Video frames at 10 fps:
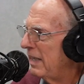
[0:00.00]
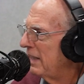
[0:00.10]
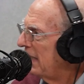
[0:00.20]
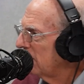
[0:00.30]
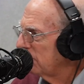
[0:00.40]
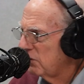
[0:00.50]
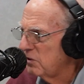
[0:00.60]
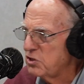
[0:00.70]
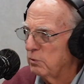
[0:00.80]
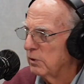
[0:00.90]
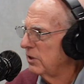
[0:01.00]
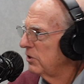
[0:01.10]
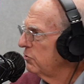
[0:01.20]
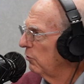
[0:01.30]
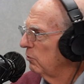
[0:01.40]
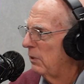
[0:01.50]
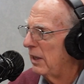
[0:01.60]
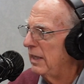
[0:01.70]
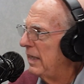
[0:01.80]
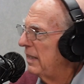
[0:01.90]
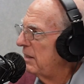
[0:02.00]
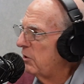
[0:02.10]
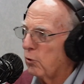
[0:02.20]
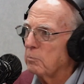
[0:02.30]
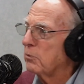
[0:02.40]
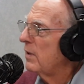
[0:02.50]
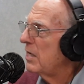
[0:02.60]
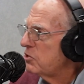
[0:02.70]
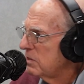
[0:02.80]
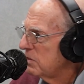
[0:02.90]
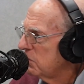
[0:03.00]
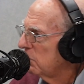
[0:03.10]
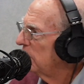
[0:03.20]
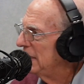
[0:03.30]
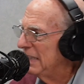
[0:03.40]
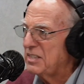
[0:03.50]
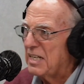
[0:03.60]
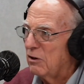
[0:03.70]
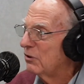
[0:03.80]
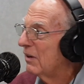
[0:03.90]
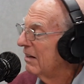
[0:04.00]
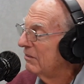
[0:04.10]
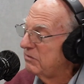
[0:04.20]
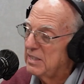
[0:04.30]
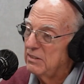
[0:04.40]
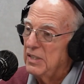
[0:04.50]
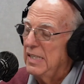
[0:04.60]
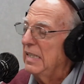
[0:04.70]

any editors, you weren't controlled by any corporations or in town or out of town.